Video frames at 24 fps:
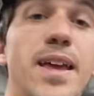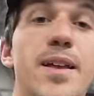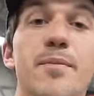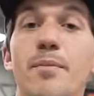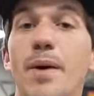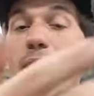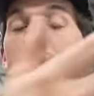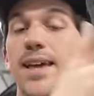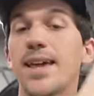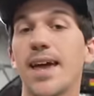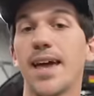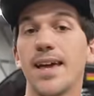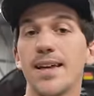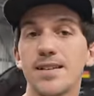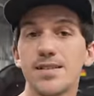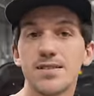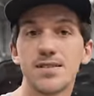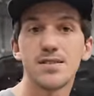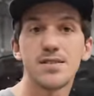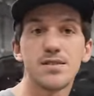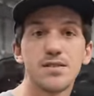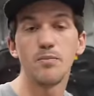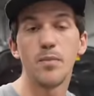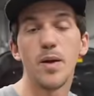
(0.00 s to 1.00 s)
in my
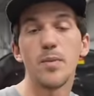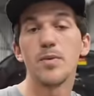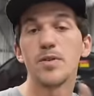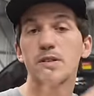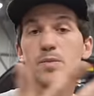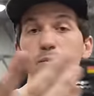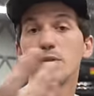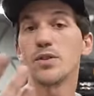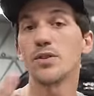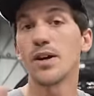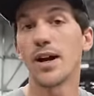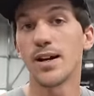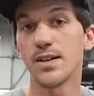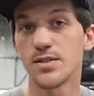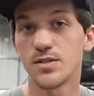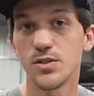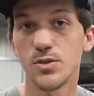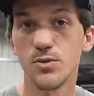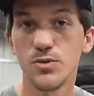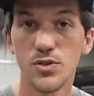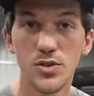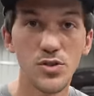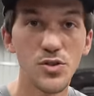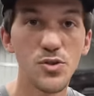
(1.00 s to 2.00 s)
case, maybe some of you guys
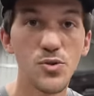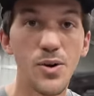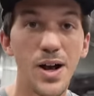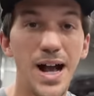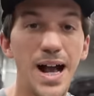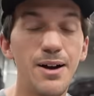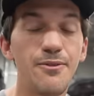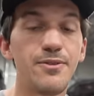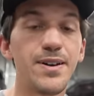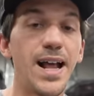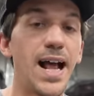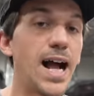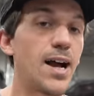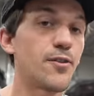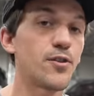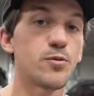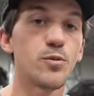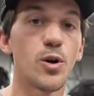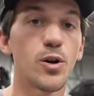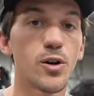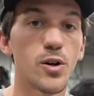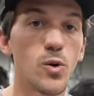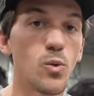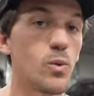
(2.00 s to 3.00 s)
do too, have an
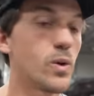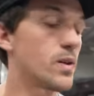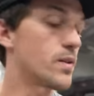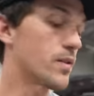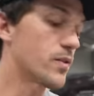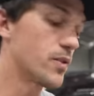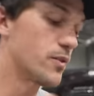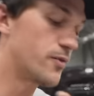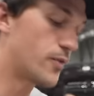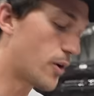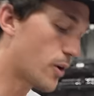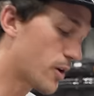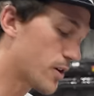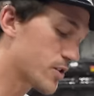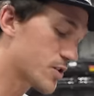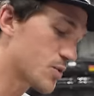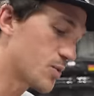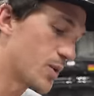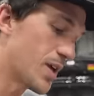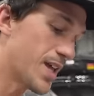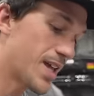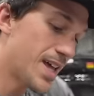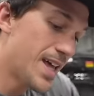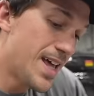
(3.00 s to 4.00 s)
aftermarket wing with the Vars
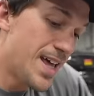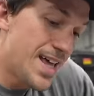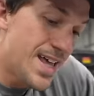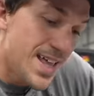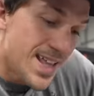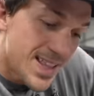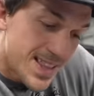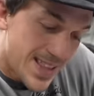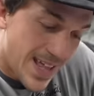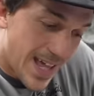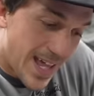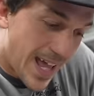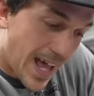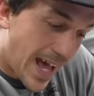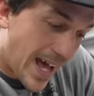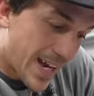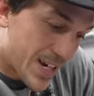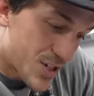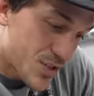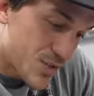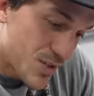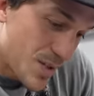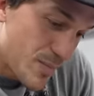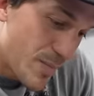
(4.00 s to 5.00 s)
wing. They
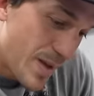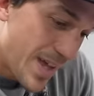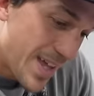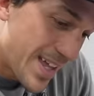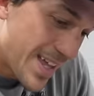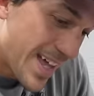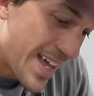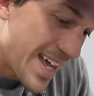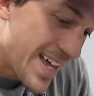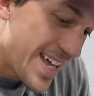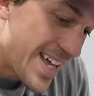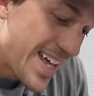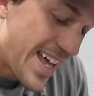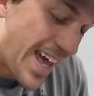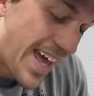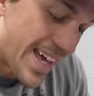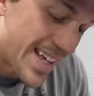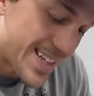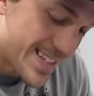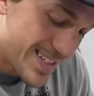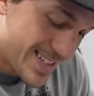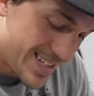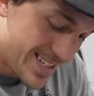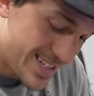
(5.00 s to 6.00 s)
actually make
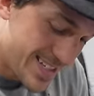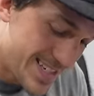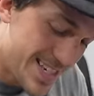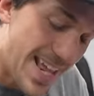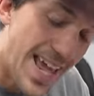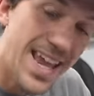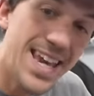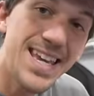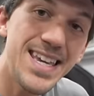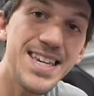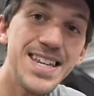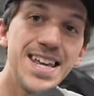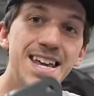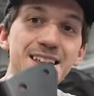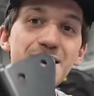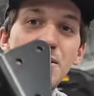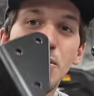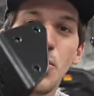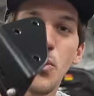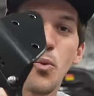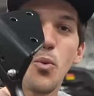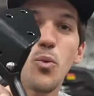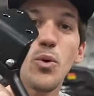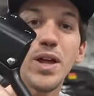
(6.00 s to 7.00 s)

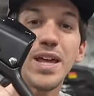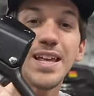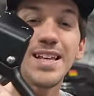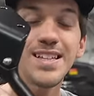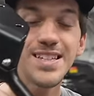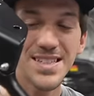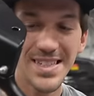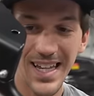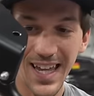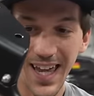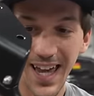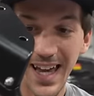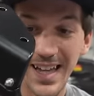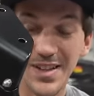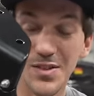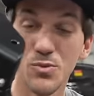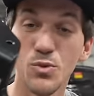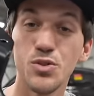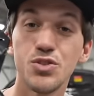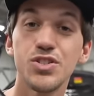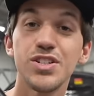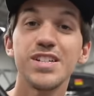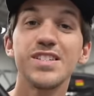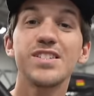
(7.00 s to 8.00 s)
extended wing stand,
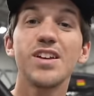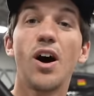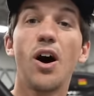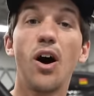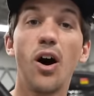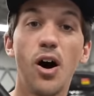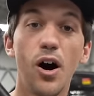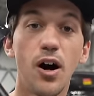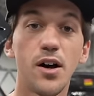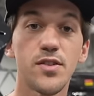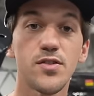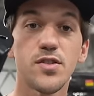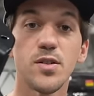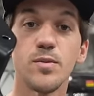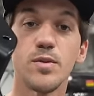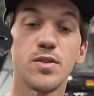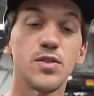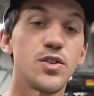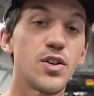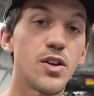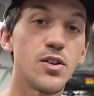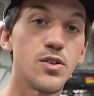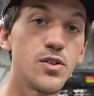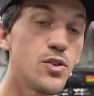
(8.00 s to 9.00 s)
which is awesome
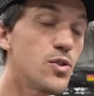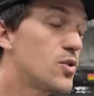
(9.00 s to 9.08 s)
because you can